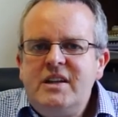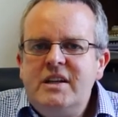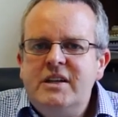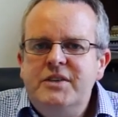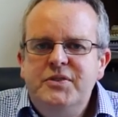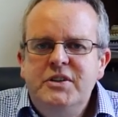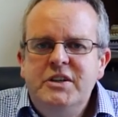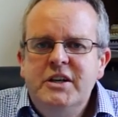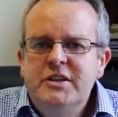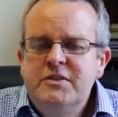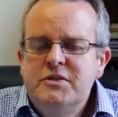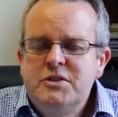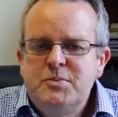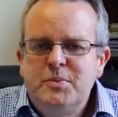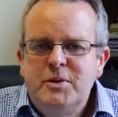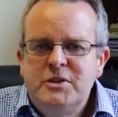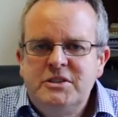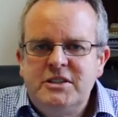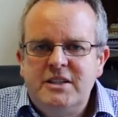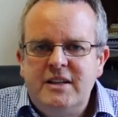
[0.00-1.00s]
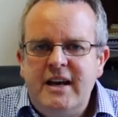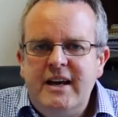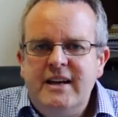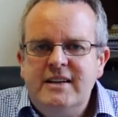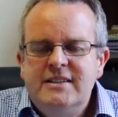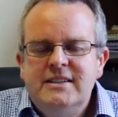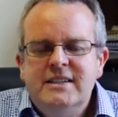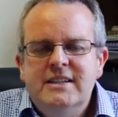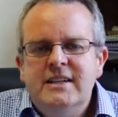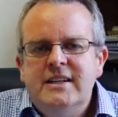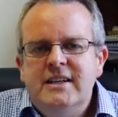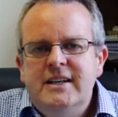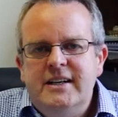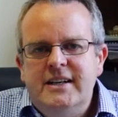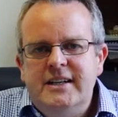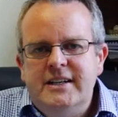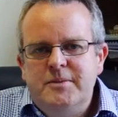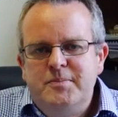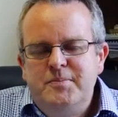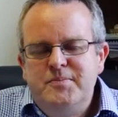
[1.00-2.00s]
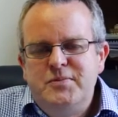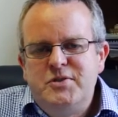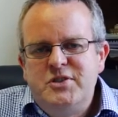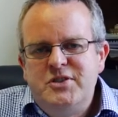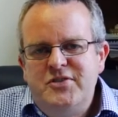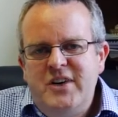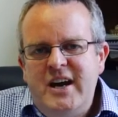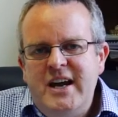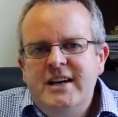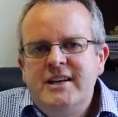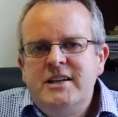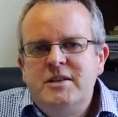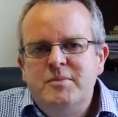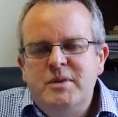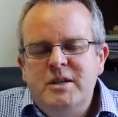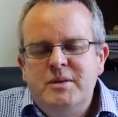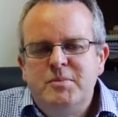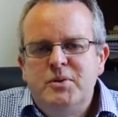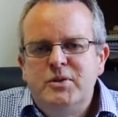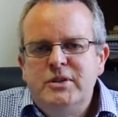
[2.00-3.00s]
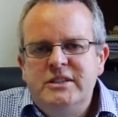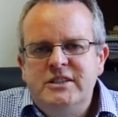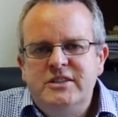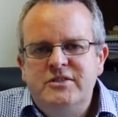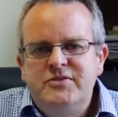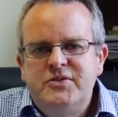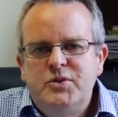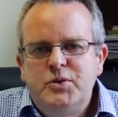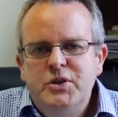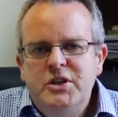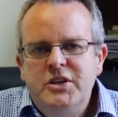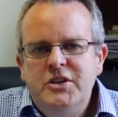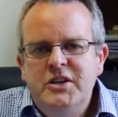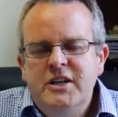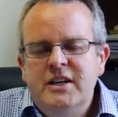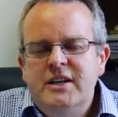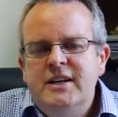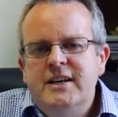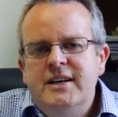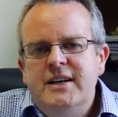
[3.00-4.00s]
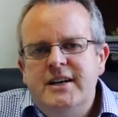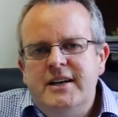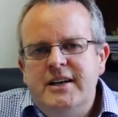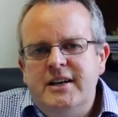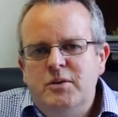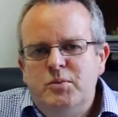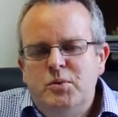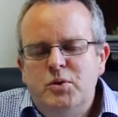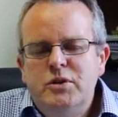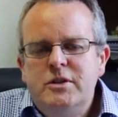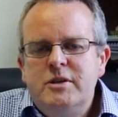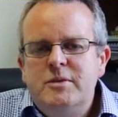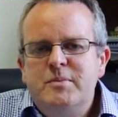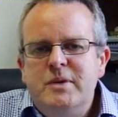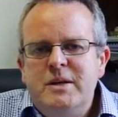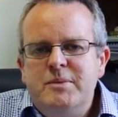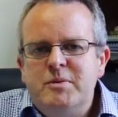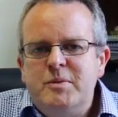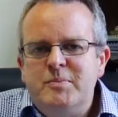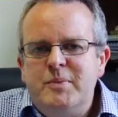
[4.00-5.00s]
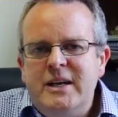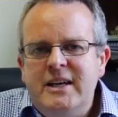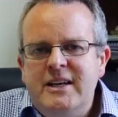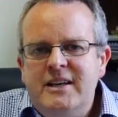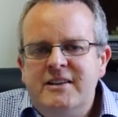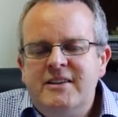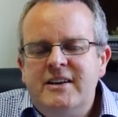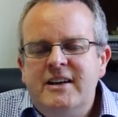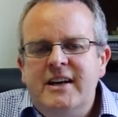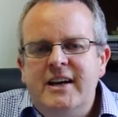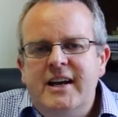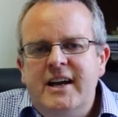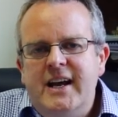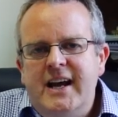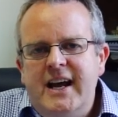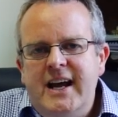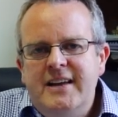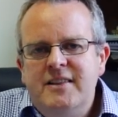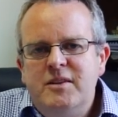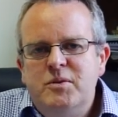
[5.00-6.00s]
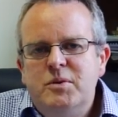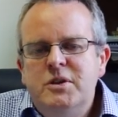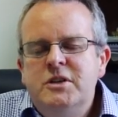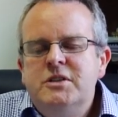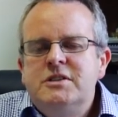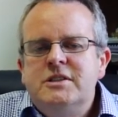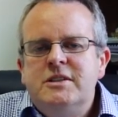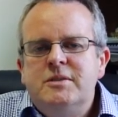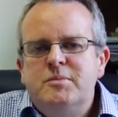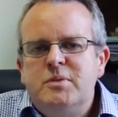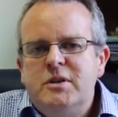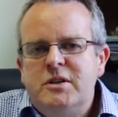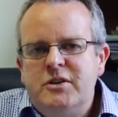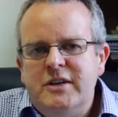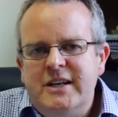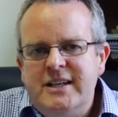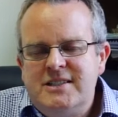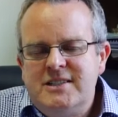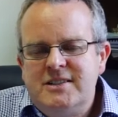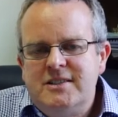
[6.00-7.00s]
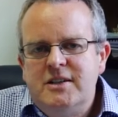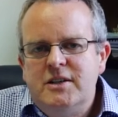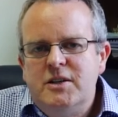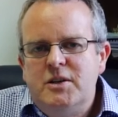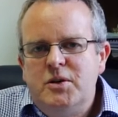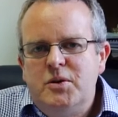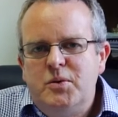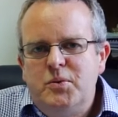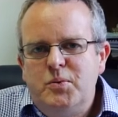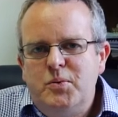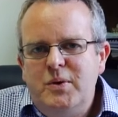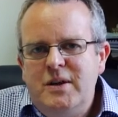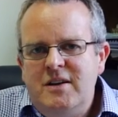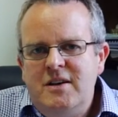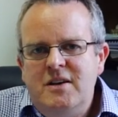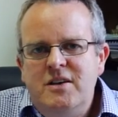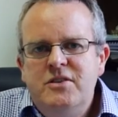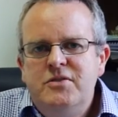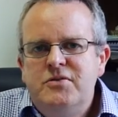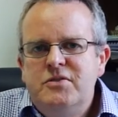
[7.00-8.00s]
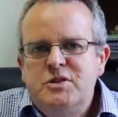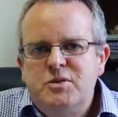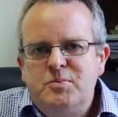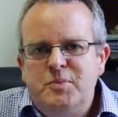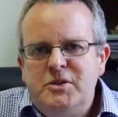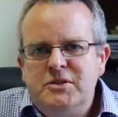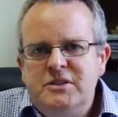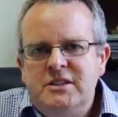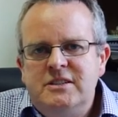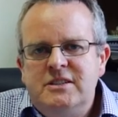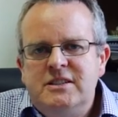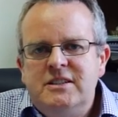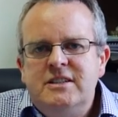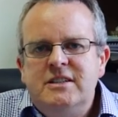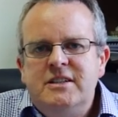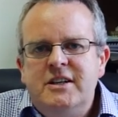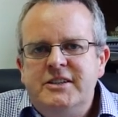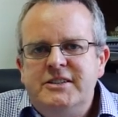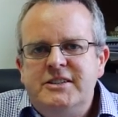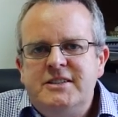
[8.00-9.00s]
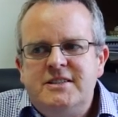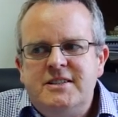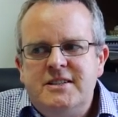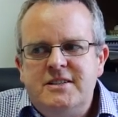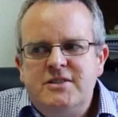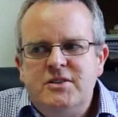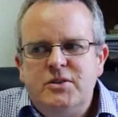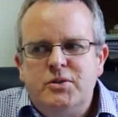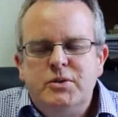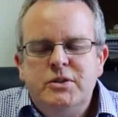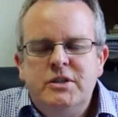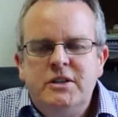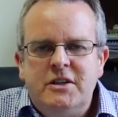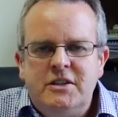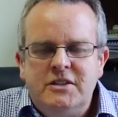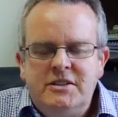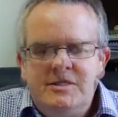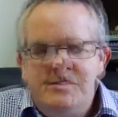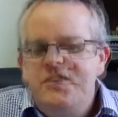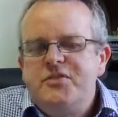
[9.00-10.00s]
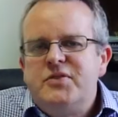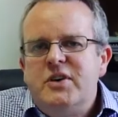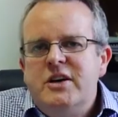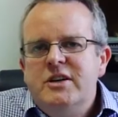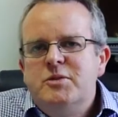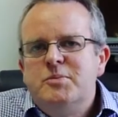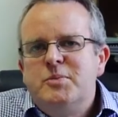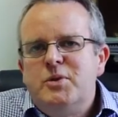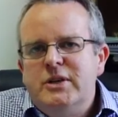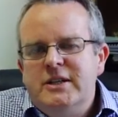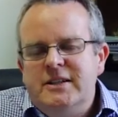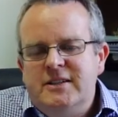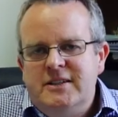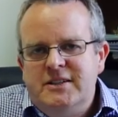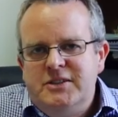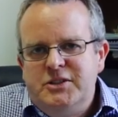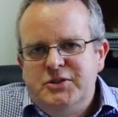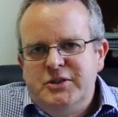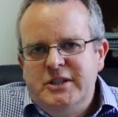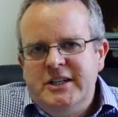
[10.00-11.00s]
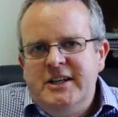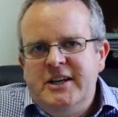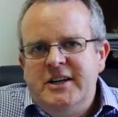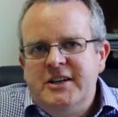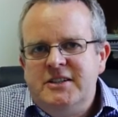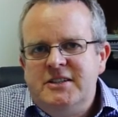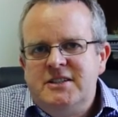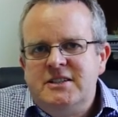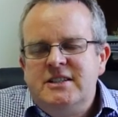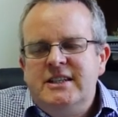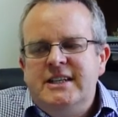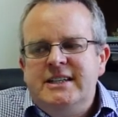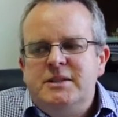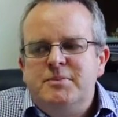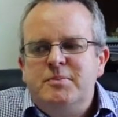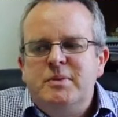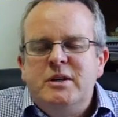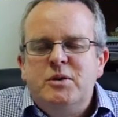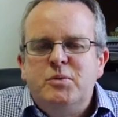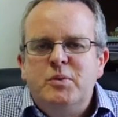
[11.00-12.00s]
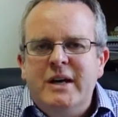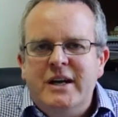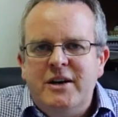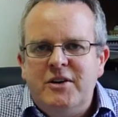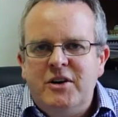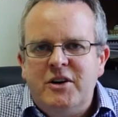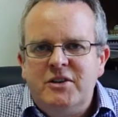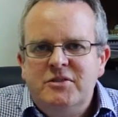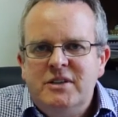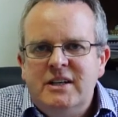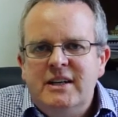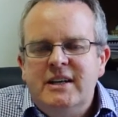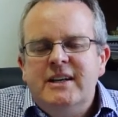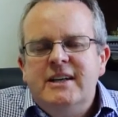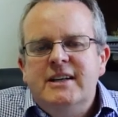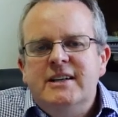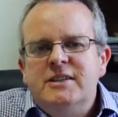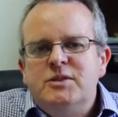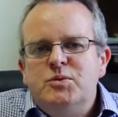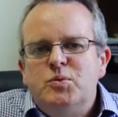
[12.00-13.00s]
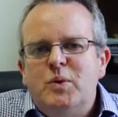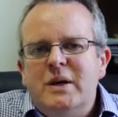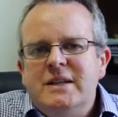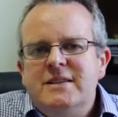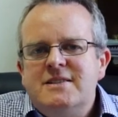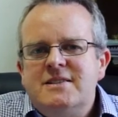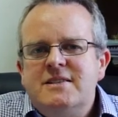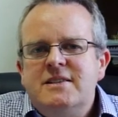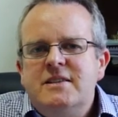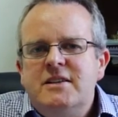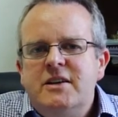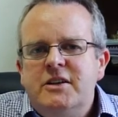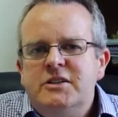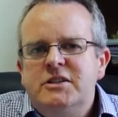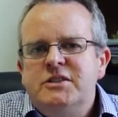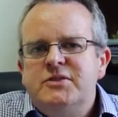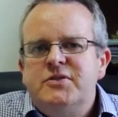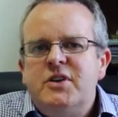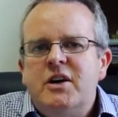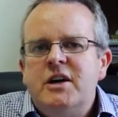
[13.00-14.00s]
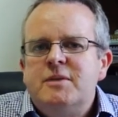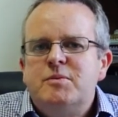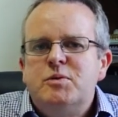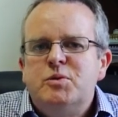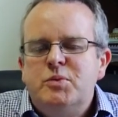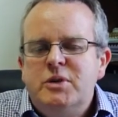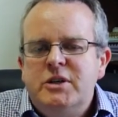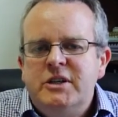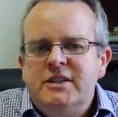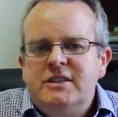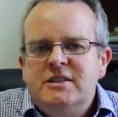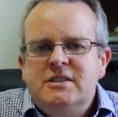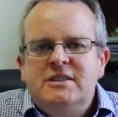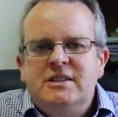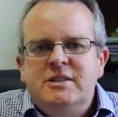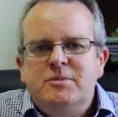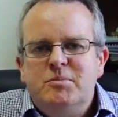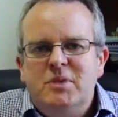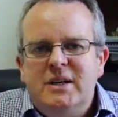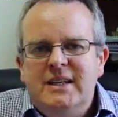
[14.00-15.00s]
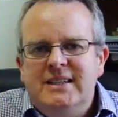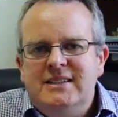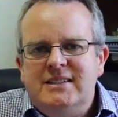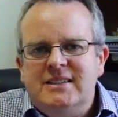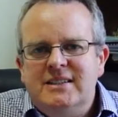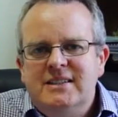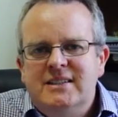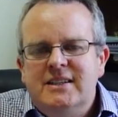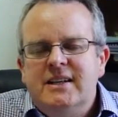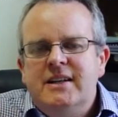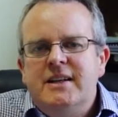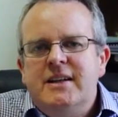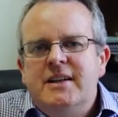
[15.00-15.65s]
If you don't respond to that, a surveyor can be appointed for you, an award can be prepared, and the works can progress whether you've responded to the notices or not. The final point that adjoining owners need to be aware of is once the notifiable work is completed,